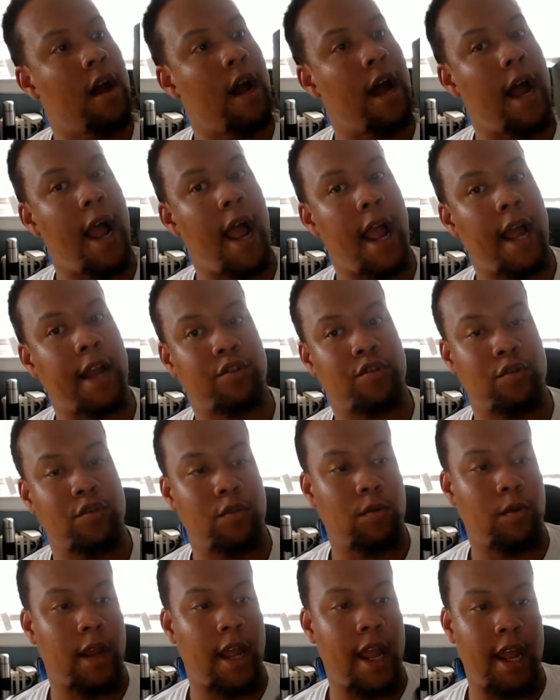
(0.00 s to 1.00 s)

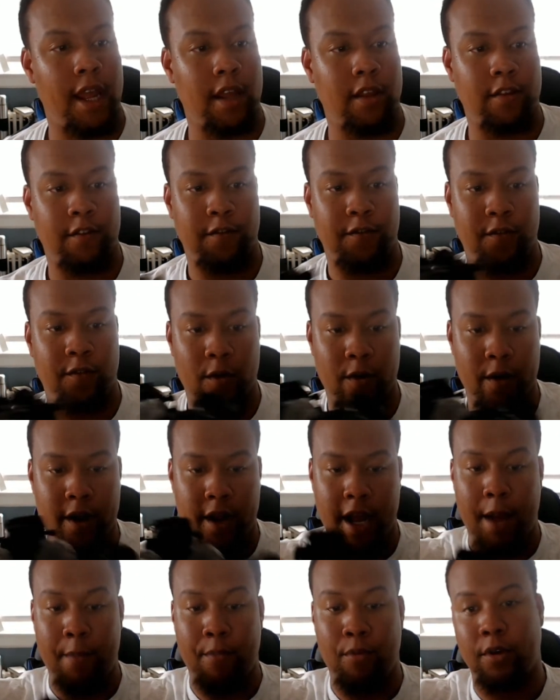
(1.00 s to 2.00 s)
actual case for it.
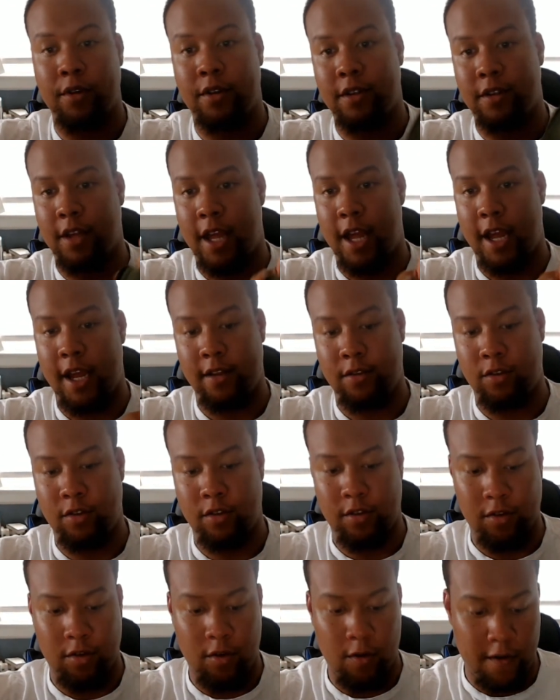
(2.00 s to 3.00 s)
I brought this
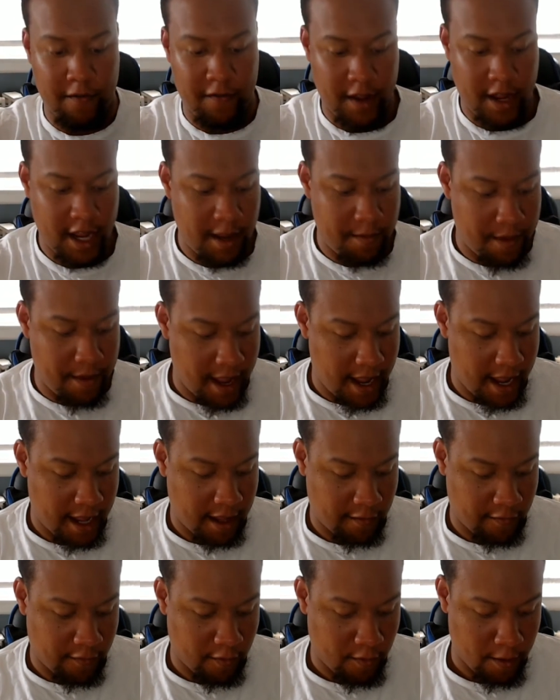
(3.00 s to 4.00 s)
case off of eBay
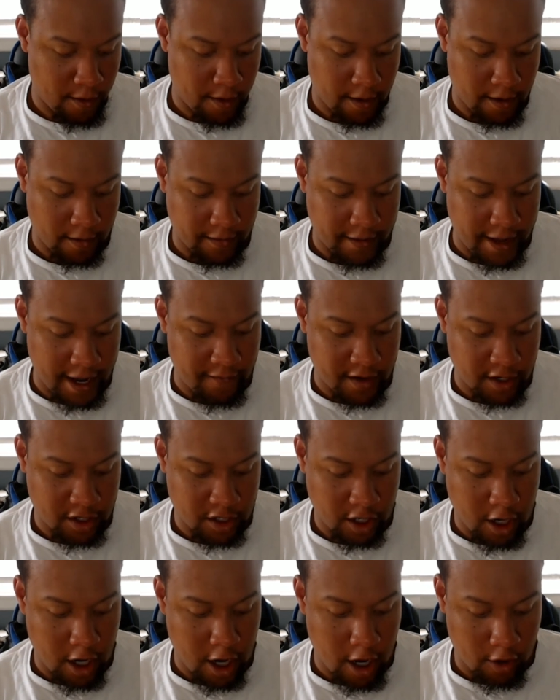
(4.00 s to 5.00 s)
for night vision
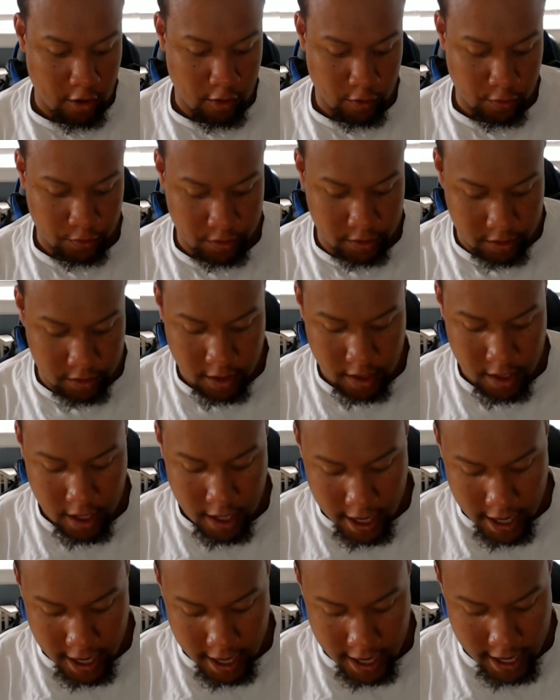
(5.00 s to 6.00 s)
goggles,
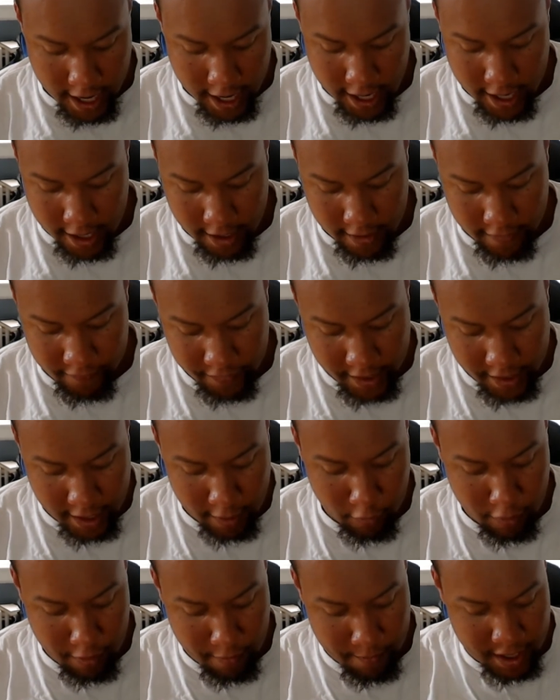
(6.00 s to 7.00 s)
and I
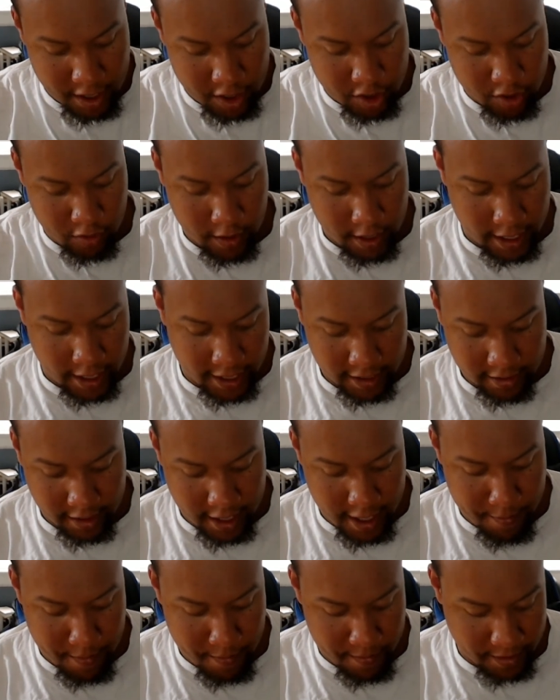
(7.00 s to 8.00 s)
want to make sure I just
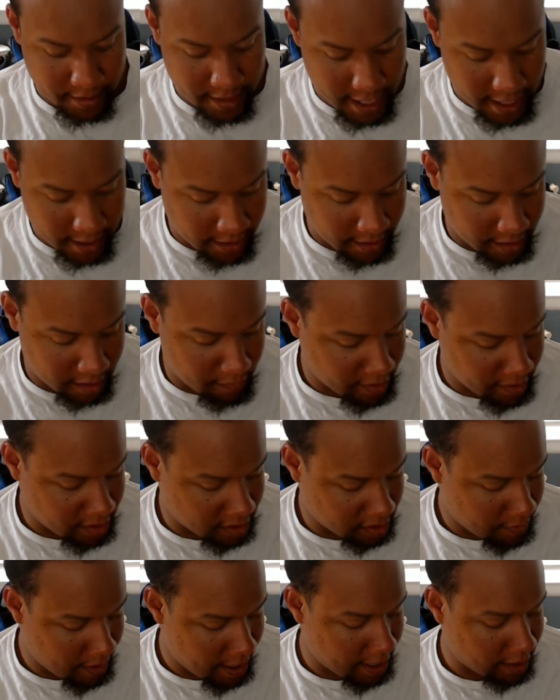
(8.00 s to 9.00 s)
keep it protected as much
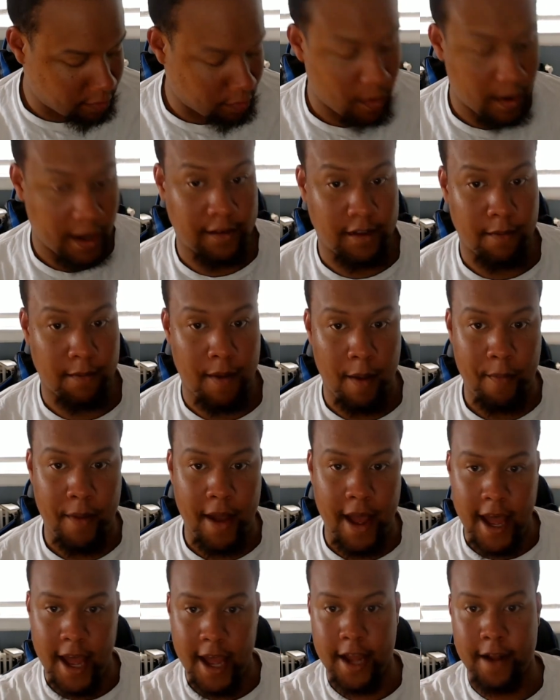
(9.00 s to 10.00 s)
as possible. As in my
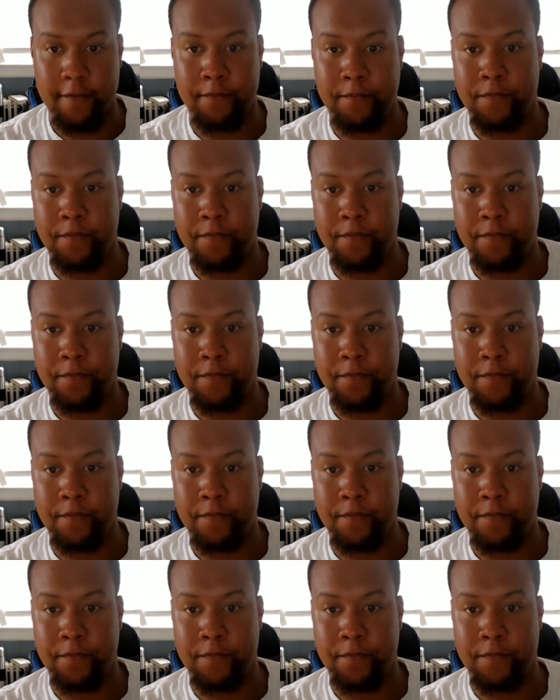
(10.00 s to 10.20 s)
bag,